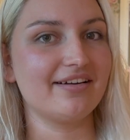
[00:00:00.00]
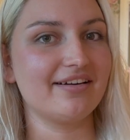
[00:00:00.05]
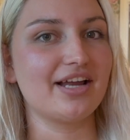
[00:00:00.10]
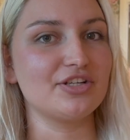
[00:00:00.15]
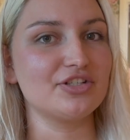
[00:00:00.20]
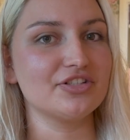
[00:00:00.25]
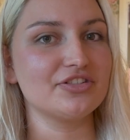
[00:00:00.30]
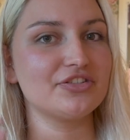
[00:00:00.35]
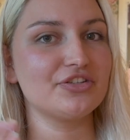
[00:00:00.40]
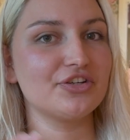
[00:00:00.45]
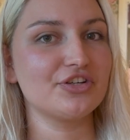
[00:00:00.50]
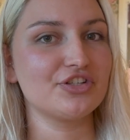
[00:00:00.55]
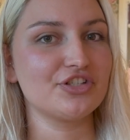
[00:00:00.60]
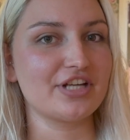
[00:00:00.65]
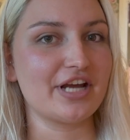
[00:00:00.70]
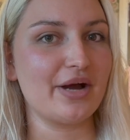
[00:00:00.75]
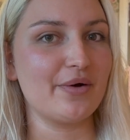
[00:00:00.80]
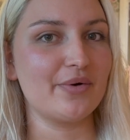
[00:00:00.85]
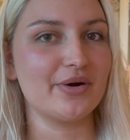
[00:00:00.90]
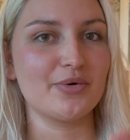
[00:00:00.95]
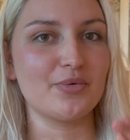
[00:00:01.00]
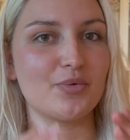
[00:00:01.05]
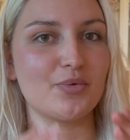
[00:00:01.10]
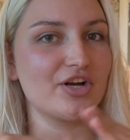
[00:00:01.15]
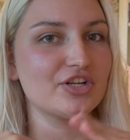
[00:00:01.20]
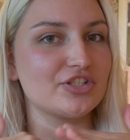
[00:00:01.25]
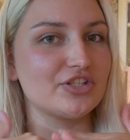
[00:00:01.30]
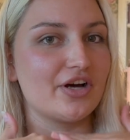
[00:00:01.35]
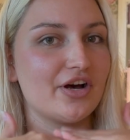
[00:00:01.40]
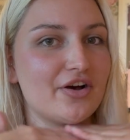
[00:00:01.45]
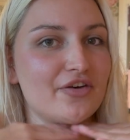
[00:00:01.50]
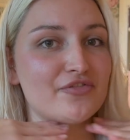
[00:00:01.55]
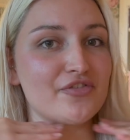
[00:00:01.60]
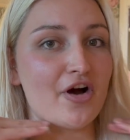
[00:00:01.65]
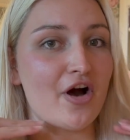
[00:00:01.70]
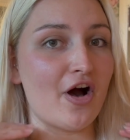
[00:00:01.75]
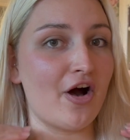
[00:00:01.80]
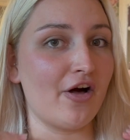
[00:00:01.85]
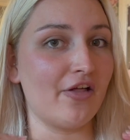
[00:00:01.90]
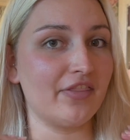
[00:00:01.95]
I just took a shower, washed off
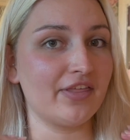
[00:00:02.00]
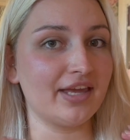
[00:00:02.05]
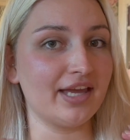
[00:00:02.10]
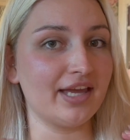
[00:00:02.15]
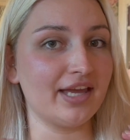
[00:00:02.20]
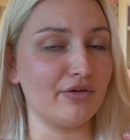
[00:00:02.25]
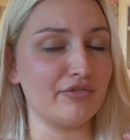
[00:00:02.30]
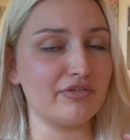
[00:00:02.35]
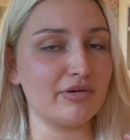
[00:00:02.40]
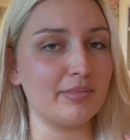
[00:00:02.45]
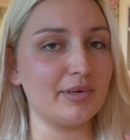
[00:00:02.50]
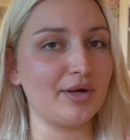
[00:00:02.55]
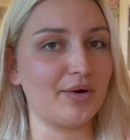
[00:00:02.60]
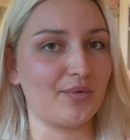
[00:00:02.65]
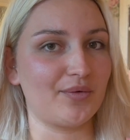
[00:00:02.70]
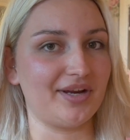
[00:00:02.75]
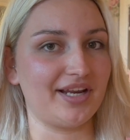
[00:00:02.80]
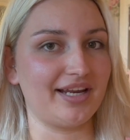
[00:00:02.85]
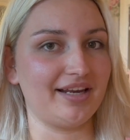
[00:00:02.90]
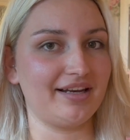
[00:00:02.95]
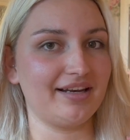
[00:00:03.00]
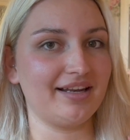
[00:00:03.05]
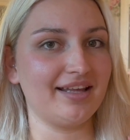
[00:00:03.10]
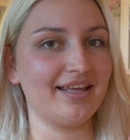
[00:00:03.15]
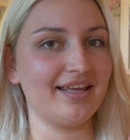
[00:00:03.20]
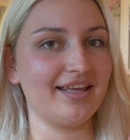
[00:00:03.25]
all the Elphaba green,